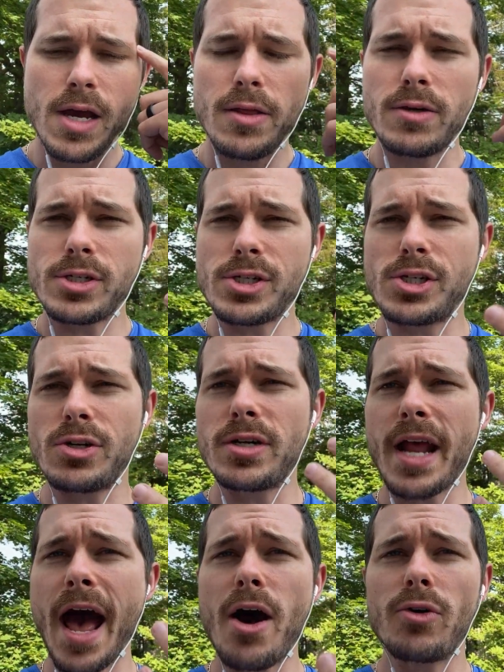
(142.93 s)
there's a
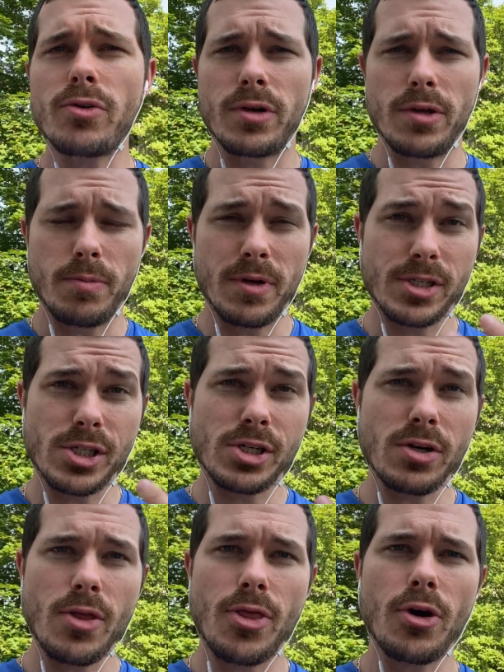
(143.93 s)
certain algorithm, there's a
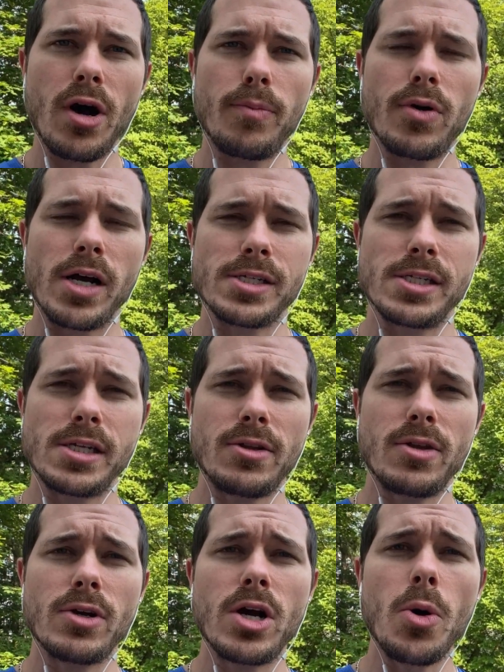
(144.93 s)
certain thought process that
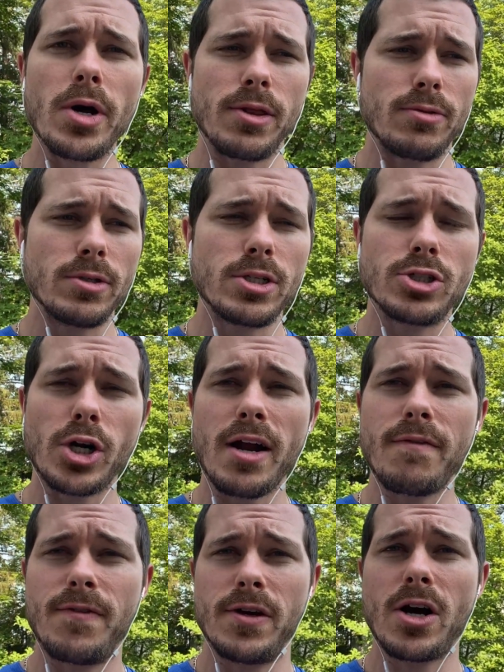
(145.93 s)
they're going through to try
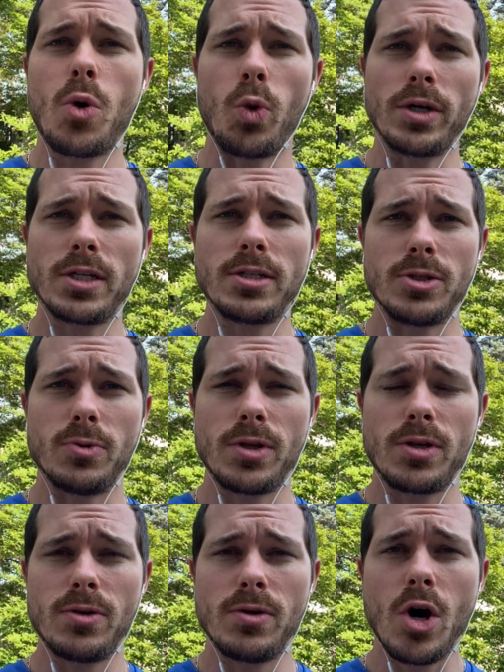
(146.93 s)
to figure out what to do
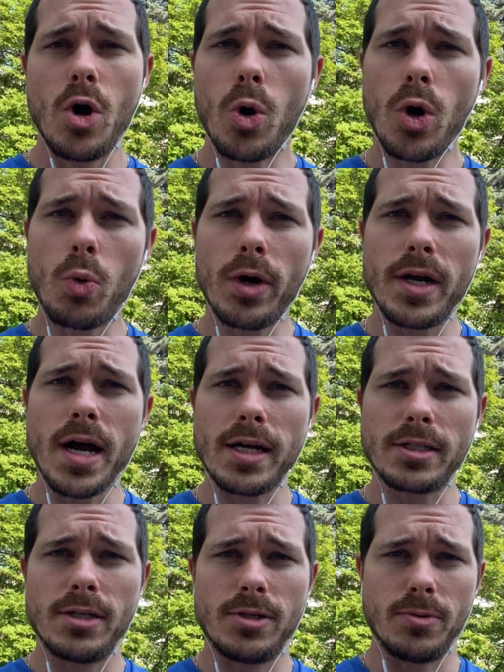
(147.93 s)
with you or what
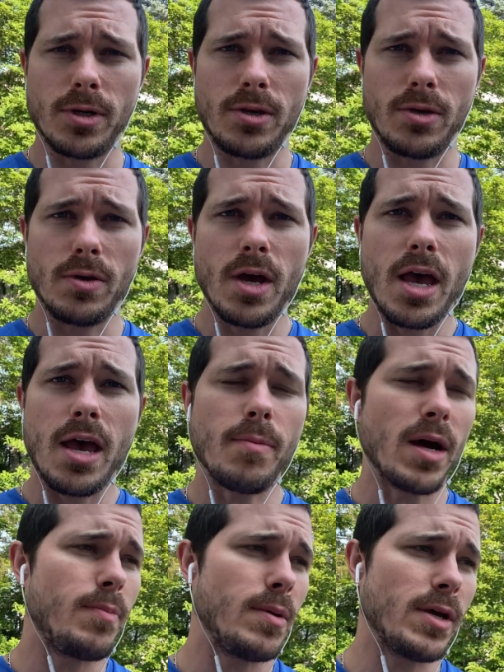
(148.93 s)
not to do with you. It
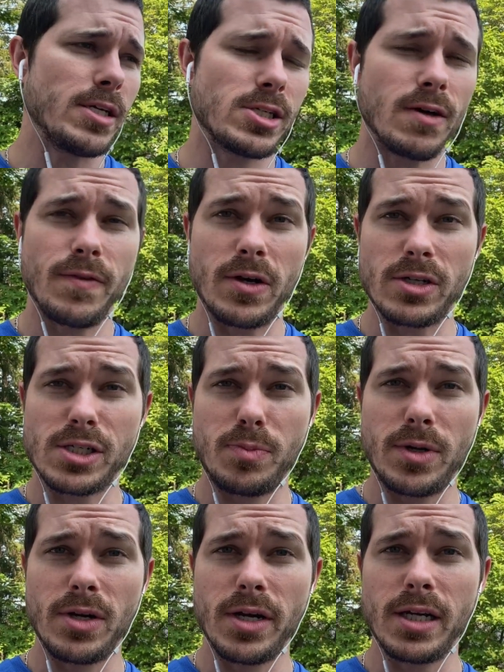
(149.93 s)
might be based off their
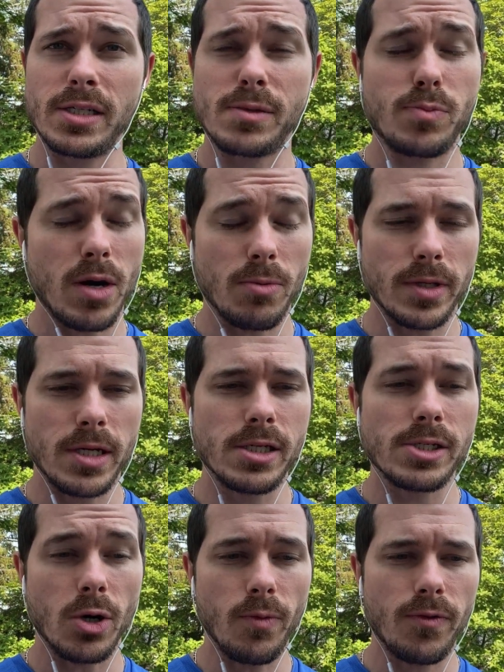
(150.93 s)
experience, probably
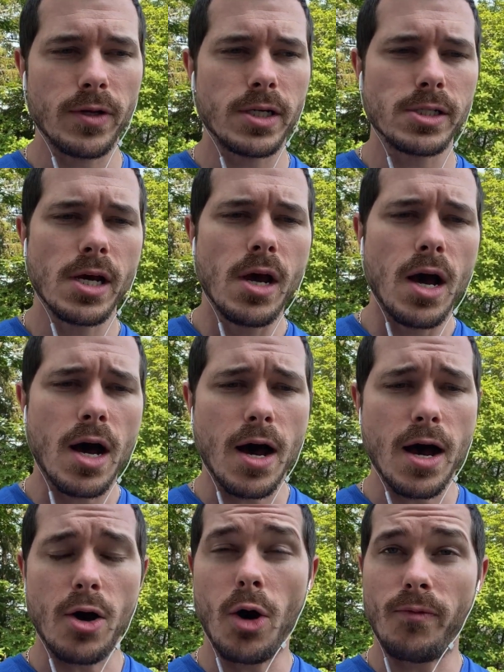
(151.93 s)
is, hopefully is.
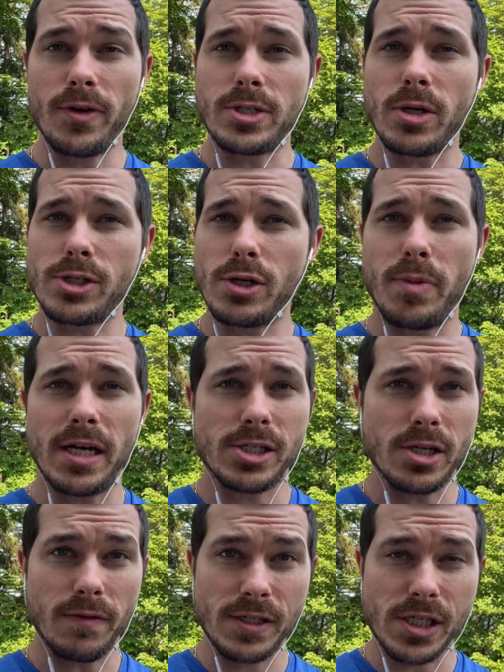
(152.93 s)
Uh, hopefully, it's also
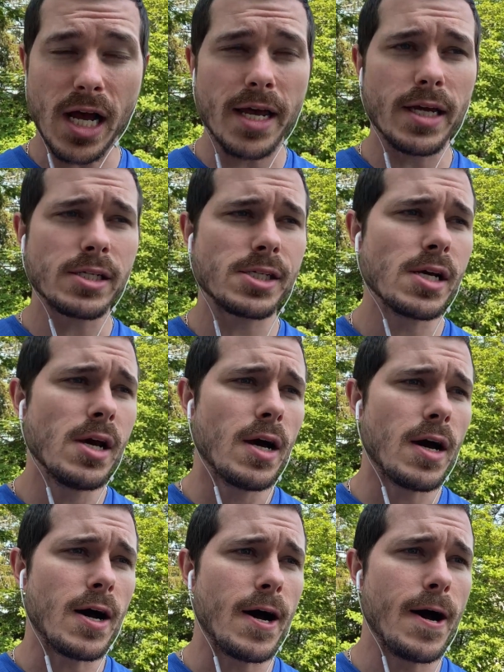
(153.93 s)
based off science.
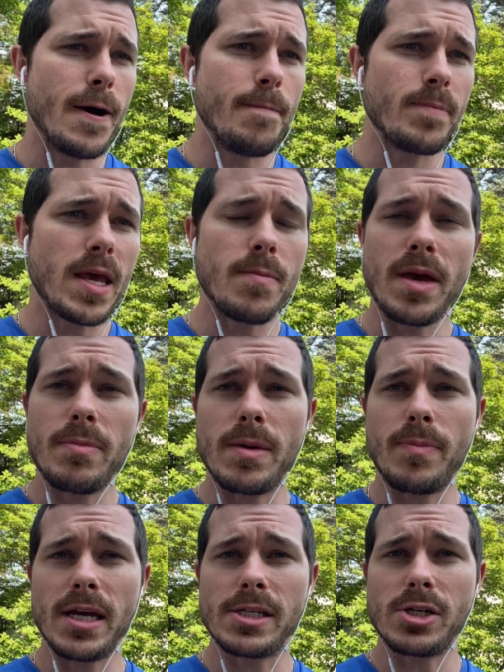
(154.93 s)
Um, it may be
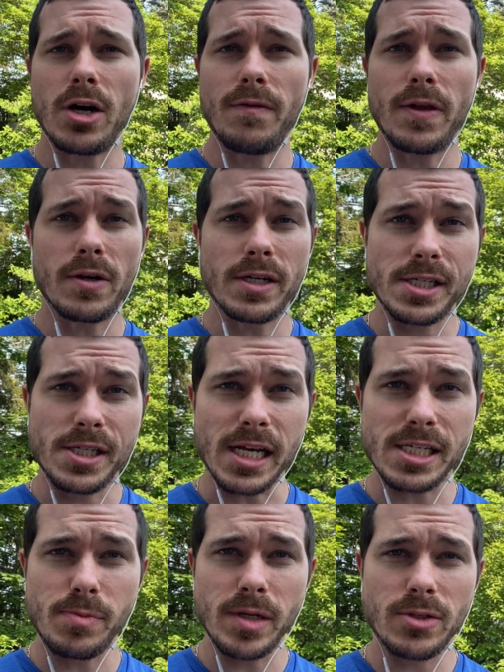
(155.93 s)
based off their
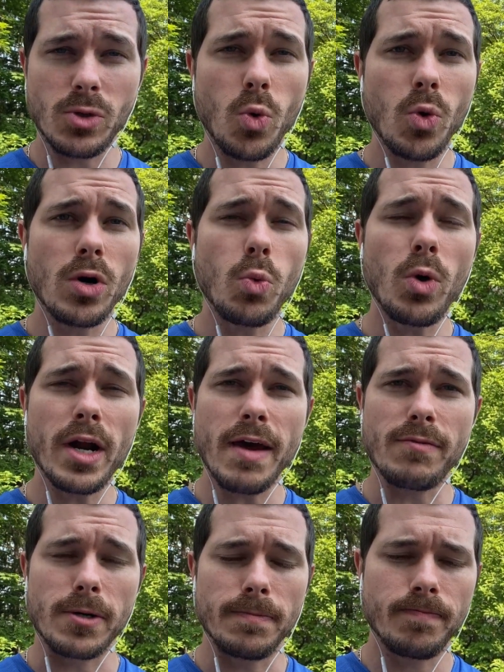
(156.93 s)
assessment or
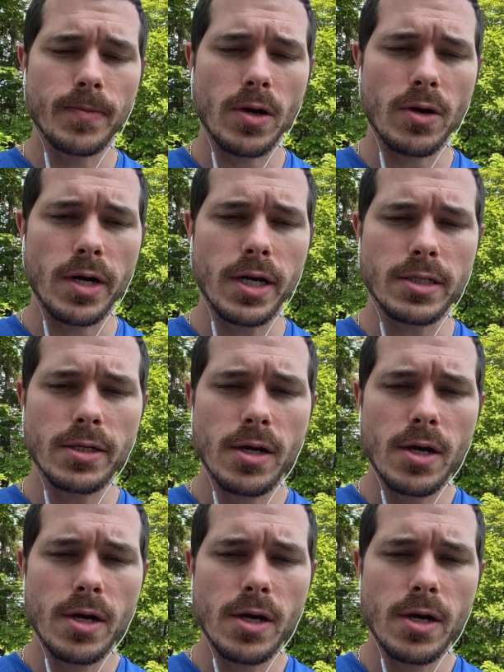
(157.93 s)
whatever, all right?